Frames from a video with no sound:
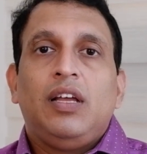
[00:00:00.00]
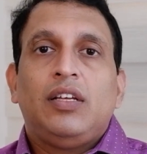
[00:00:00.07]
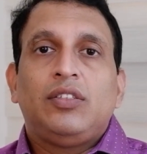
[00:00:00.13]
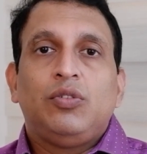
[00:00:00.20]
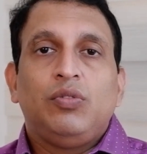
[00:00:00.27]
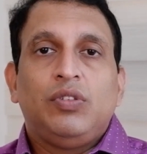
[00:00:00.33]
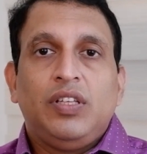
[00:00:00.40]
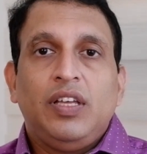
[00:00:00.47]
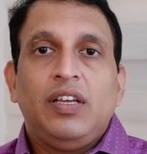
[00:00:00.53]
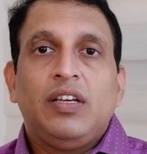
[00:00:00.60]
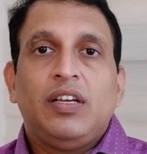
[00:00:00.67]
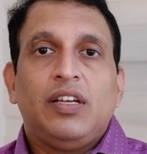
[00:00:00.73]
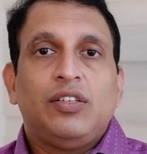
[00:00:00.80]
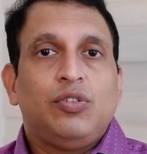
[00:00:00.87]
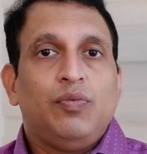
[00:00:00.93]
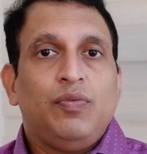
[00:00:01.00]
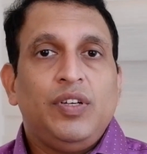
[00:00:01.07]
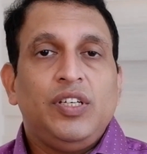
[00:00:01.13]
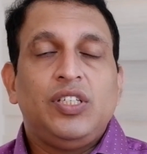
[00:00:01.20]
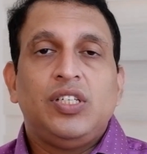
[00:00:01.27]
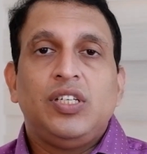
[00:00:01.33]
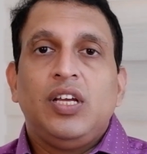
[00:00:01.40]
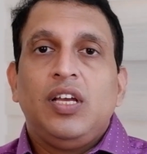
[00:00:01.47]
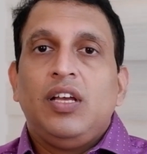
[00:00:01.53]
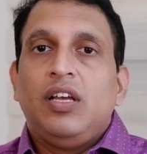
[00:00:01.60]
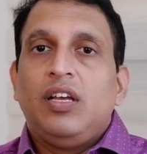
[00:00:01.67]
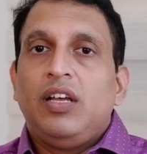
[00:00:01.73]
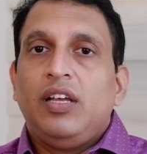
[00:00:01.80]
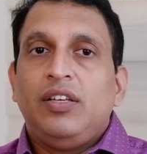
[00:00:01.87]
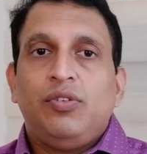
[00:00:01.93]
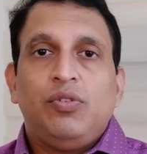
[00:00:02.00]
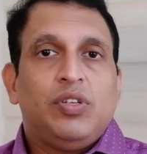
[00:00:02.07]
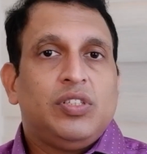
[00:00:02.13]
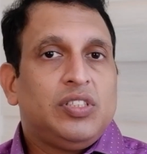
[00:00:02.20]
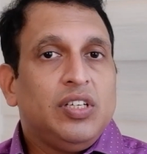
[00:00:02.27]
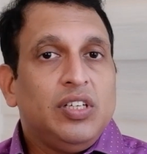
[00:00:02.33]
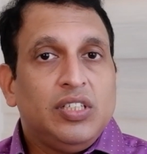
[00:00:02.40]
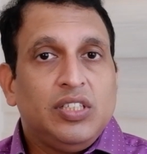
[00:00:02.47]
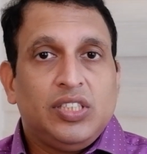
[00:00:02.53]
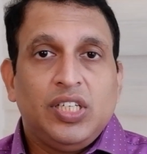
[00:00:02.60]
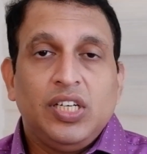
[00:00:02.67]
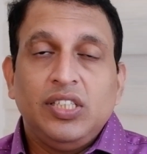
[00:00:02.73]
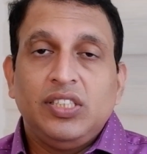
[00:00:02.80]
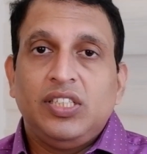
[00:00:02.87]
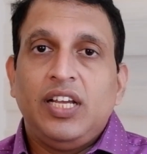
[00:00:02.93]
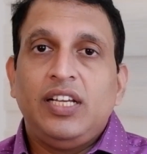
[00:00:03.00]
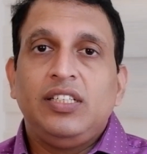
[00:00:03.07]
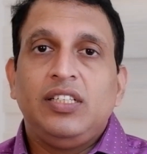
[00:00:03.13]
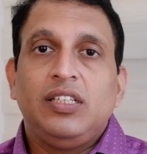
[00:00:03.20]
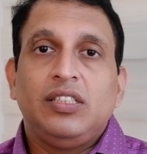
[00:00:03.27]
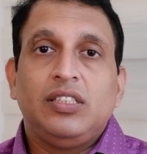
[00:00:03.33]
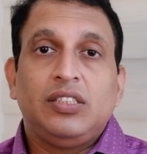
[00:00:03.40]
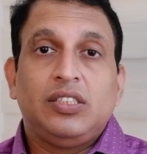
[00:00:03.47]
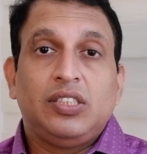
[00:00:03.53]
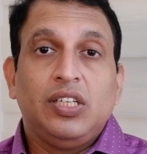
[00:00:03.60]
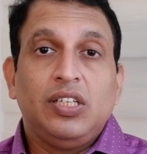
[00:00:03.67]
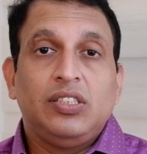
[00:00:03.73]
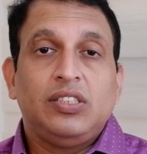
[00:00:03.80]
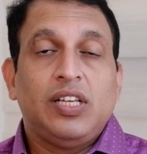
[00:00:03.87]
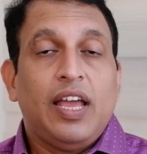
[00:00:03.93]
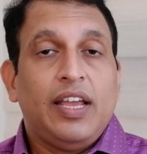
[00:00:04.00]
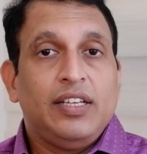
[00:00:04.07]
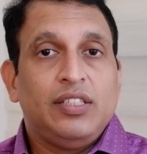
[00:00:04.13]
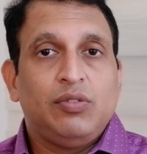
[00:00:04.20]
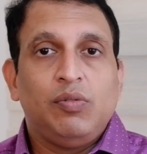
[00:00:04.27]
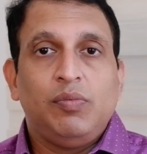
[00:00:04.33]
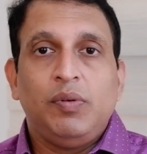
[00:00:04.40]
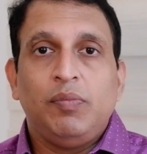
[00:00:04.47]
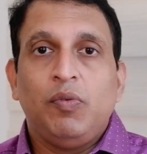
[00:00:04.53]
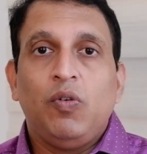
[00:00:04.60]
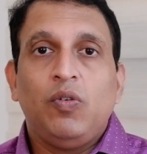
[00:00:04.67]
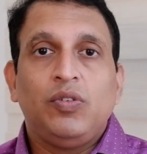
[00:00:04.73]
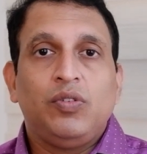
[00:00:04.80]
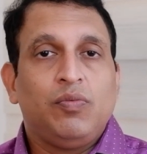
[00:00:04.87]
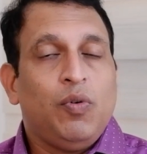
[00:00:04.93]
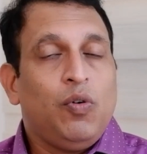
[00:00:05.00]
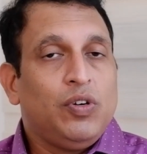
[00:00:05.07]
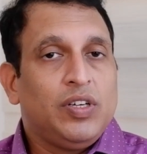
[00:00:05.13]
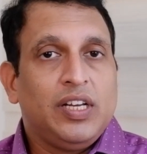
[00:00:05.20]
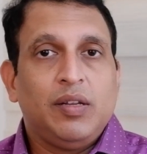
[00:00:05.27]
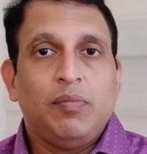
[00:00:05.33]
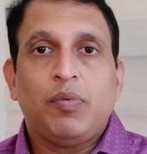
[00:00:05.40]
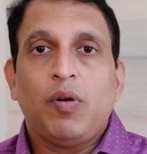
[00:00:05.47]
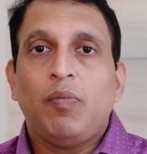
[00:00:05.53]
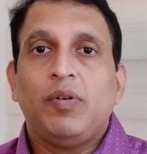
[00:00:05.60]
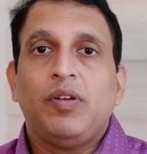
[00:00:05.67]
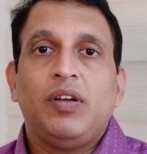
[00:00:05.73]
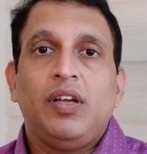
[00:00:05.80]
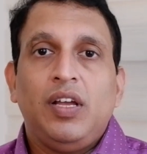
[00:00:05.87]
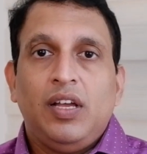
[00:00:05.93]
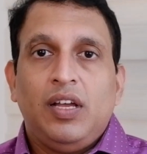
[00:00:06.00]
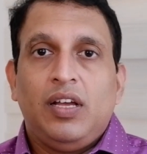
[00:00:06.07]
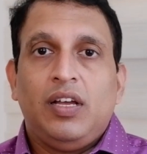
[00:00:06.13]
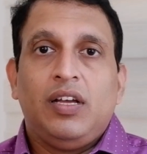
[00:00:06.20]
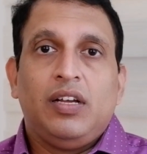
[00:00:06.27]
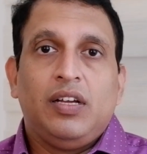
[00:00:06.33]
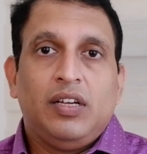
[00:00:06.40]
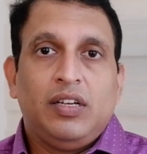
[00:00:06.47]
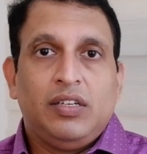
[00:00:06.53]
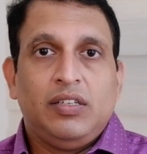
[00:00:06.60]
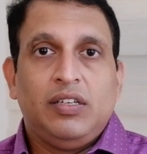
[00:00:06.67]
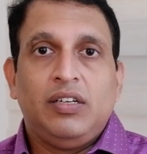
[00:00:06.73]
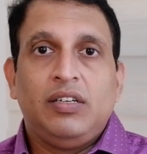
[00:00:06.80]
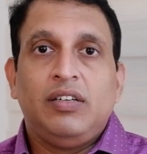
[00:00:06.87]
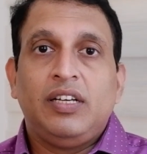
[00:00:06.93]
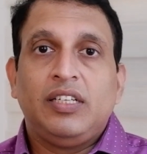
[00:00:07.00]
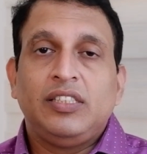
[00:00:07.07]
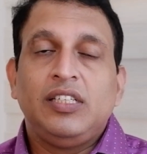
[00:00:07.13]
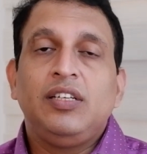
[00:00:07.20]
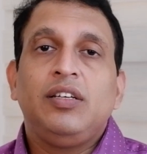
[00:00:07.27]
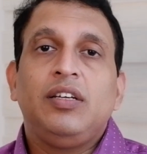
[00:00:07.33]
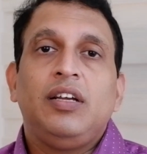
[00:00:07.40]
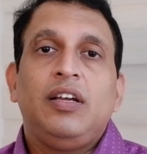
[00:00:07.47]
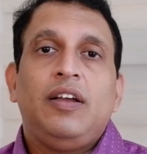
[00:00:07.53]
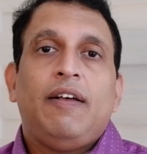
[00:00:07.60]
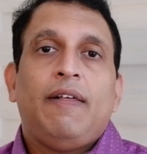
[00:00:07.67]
as you think, as you wish, and your shirt size will be more, you won't get a proper dressing.